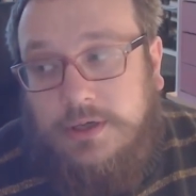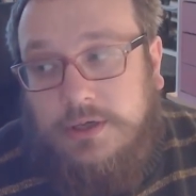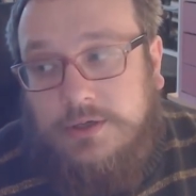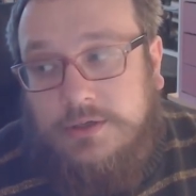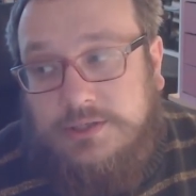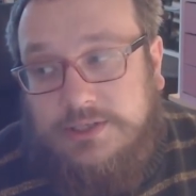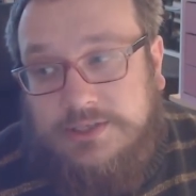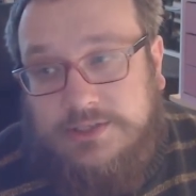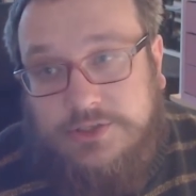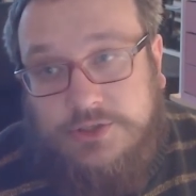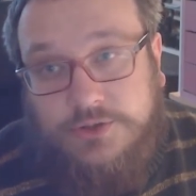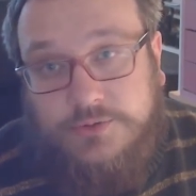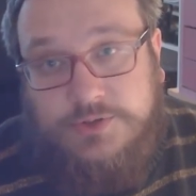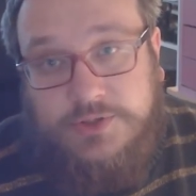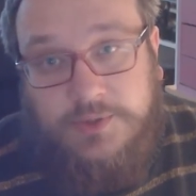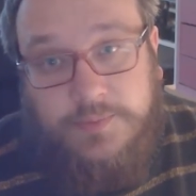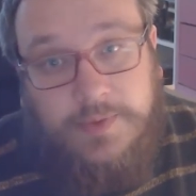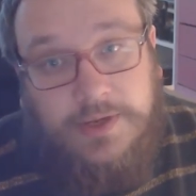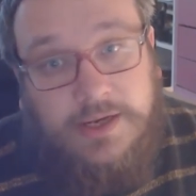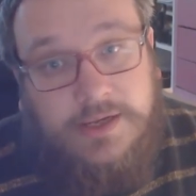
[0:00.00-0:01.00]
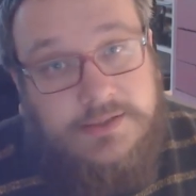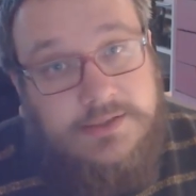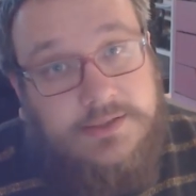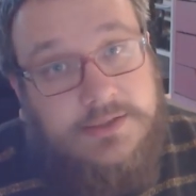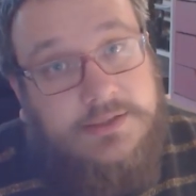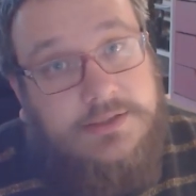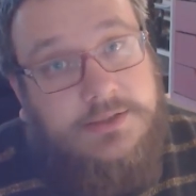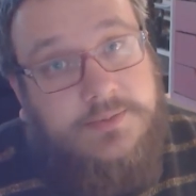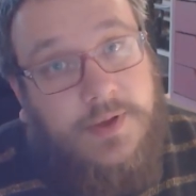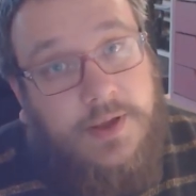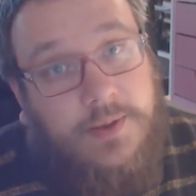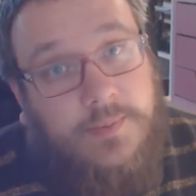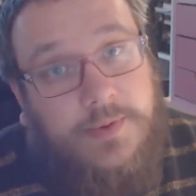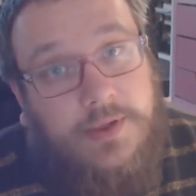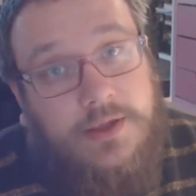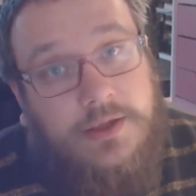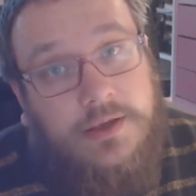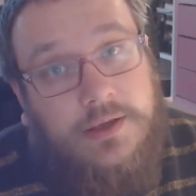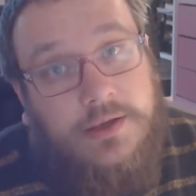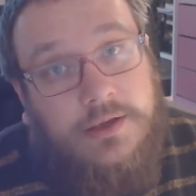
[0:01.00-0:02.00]
Desktop simulators
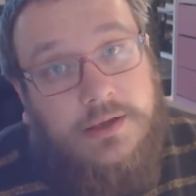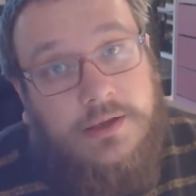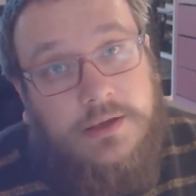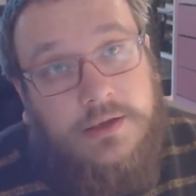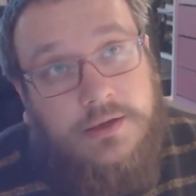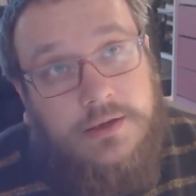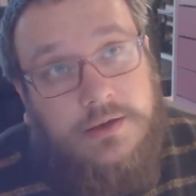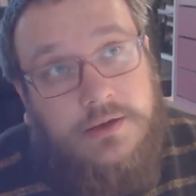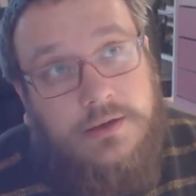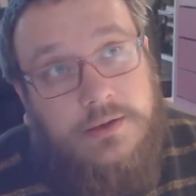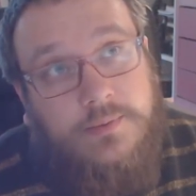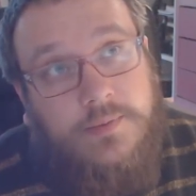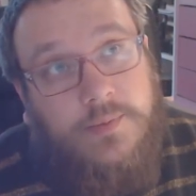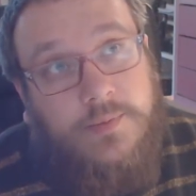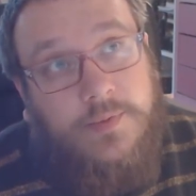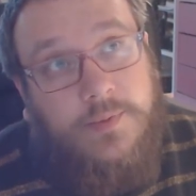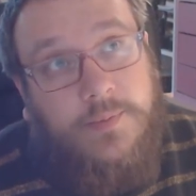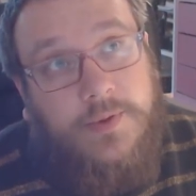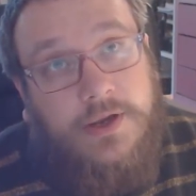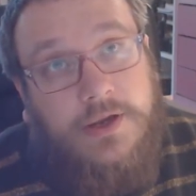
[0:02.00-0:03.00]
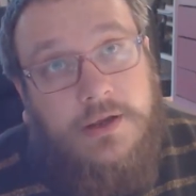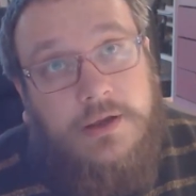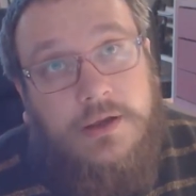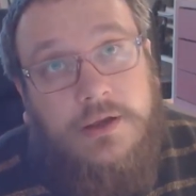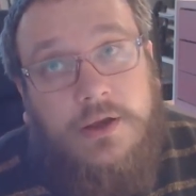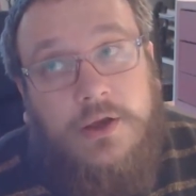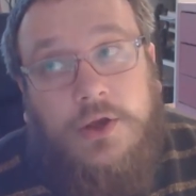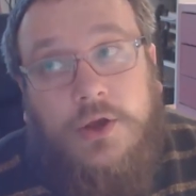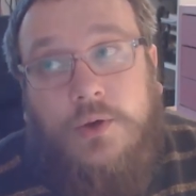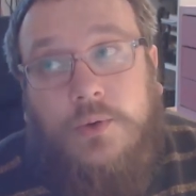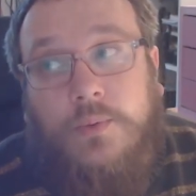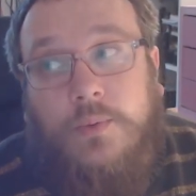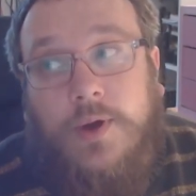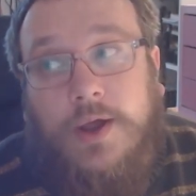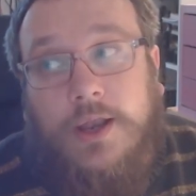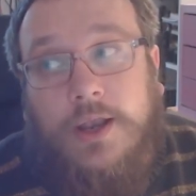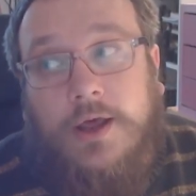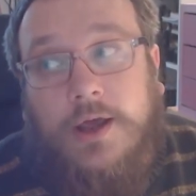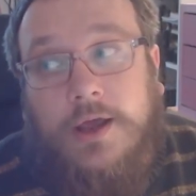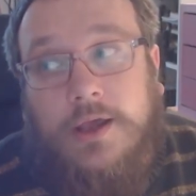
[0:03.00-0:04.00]
maybe might be better,
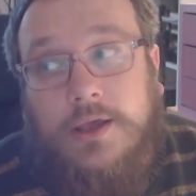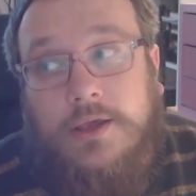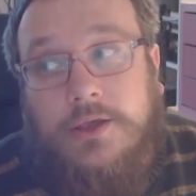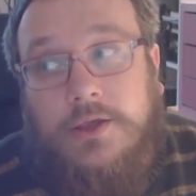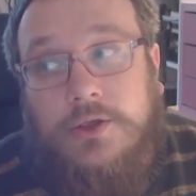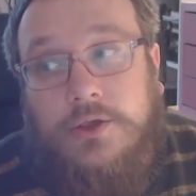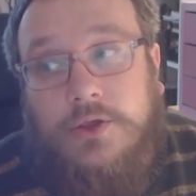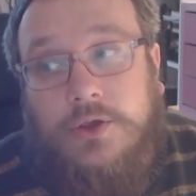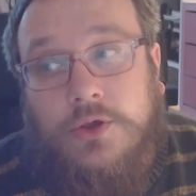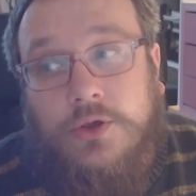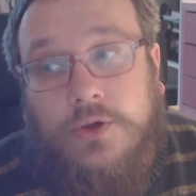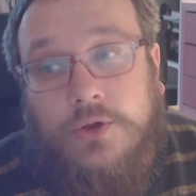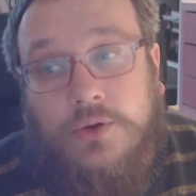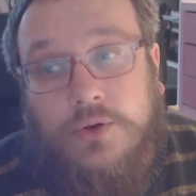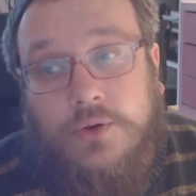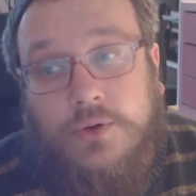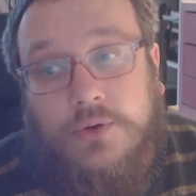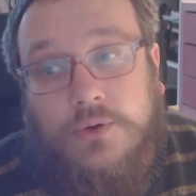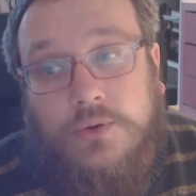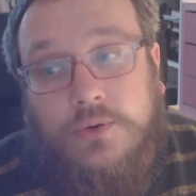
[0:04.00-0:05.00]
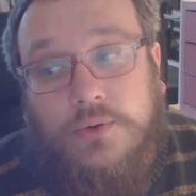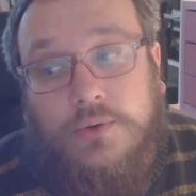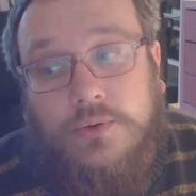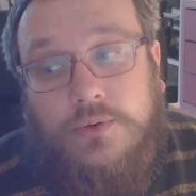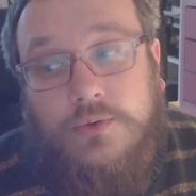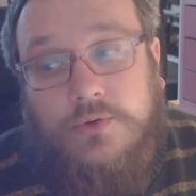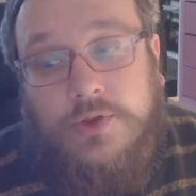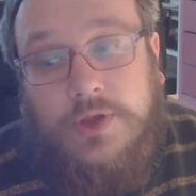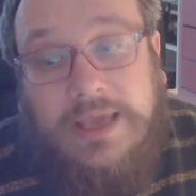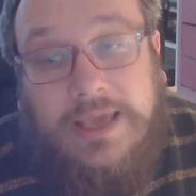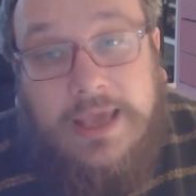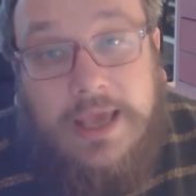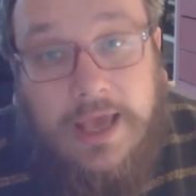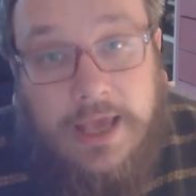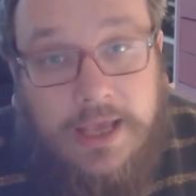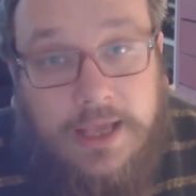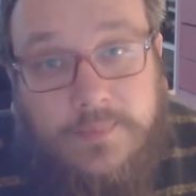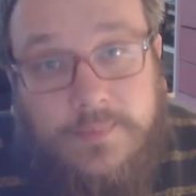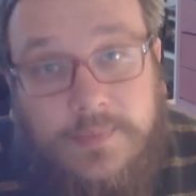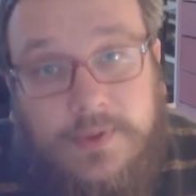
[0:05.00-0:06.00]
where the
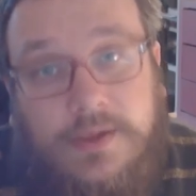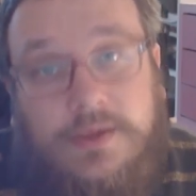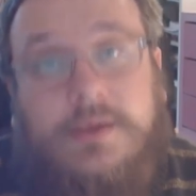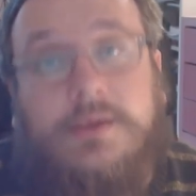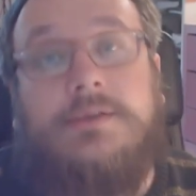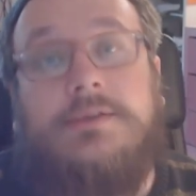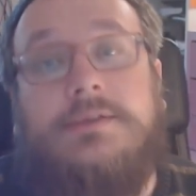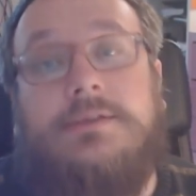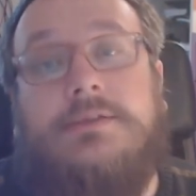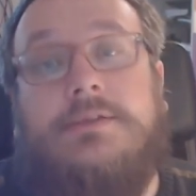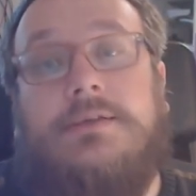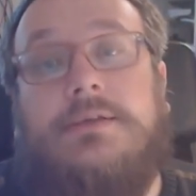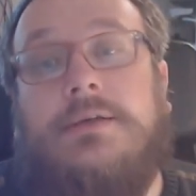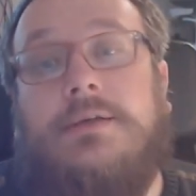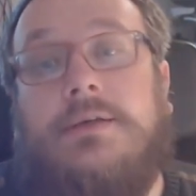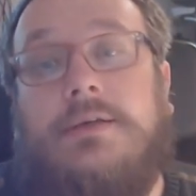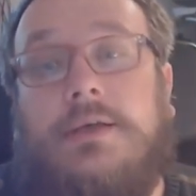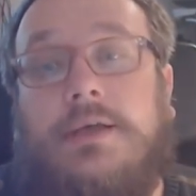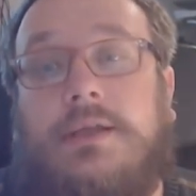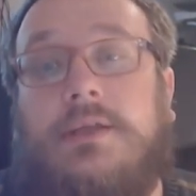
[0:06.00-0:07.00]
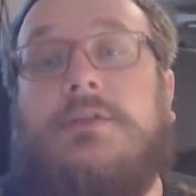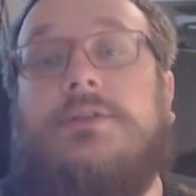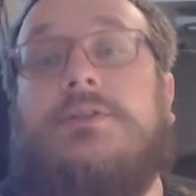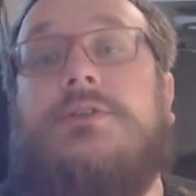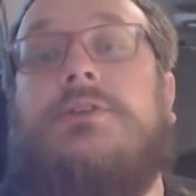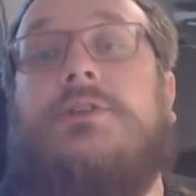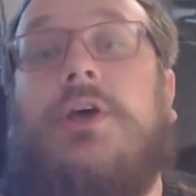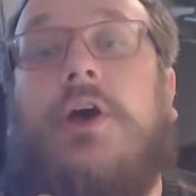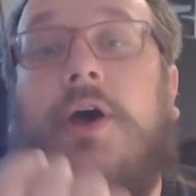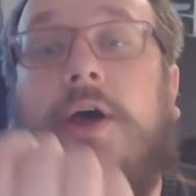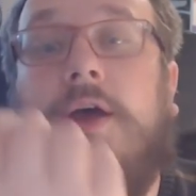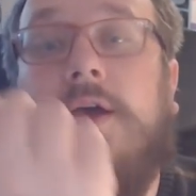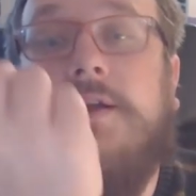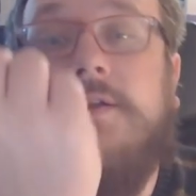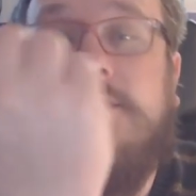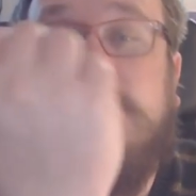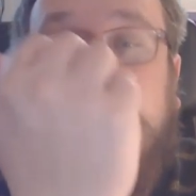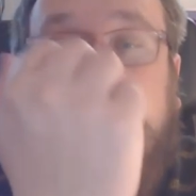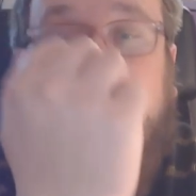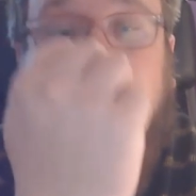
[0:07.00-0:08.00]
game is
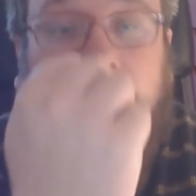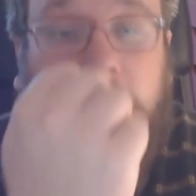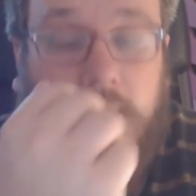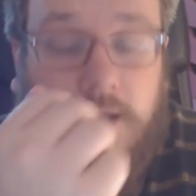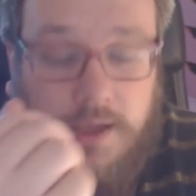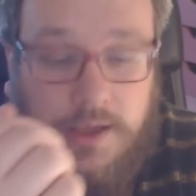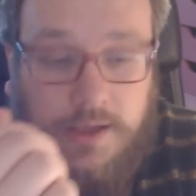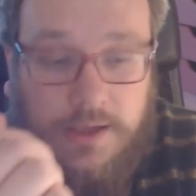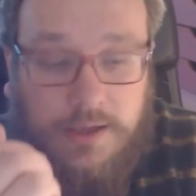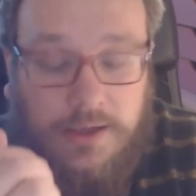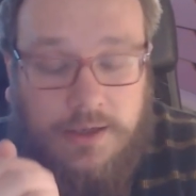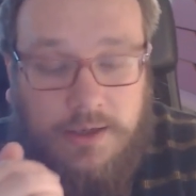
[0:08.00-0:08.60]
inside a